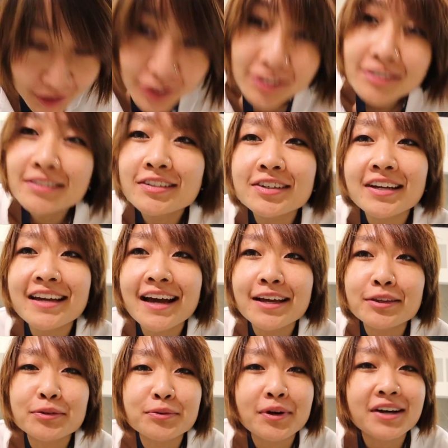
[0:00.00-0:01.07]
Just looking
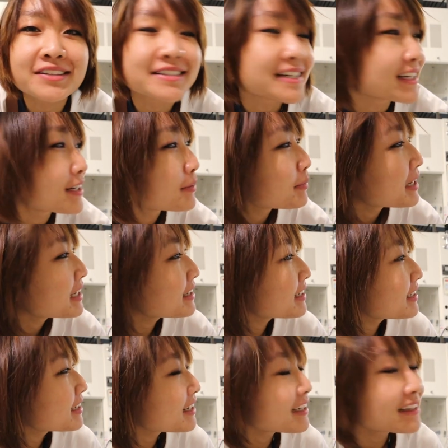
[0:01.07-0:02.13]
at the raw data, I
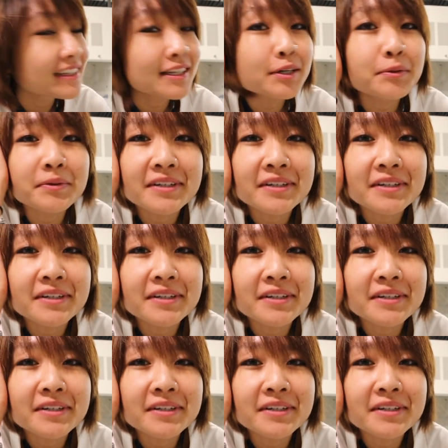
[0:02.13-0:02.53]
think it